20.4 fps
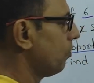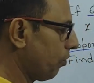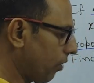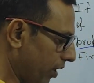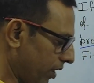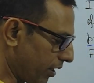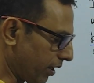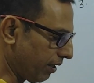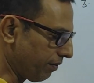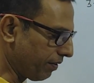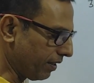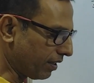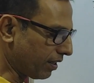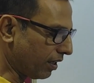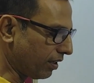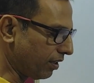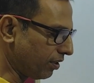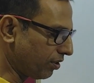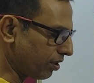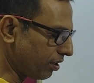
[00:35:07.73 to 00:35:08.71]
What are the given
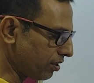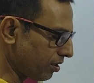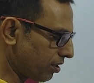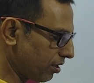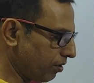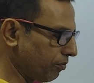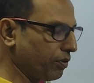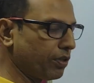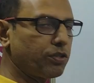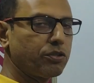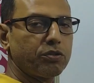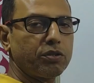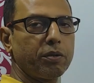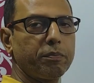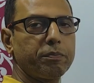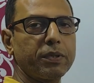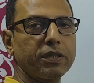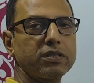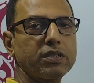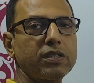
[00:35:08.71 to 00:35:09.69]
conditions? You need to
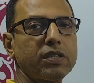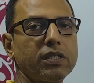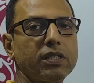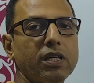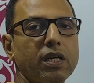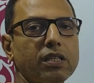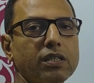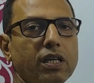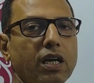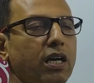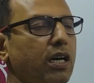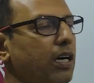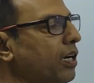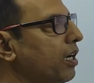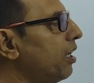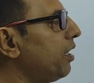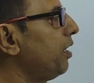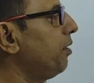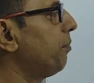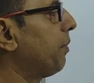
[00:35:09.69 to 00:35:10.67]
represent in
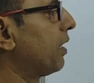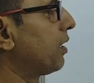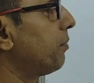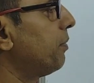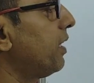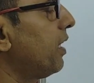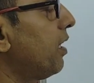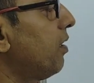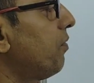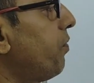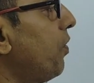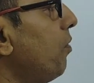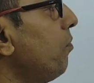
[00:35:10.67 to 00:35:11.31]
that in mathematical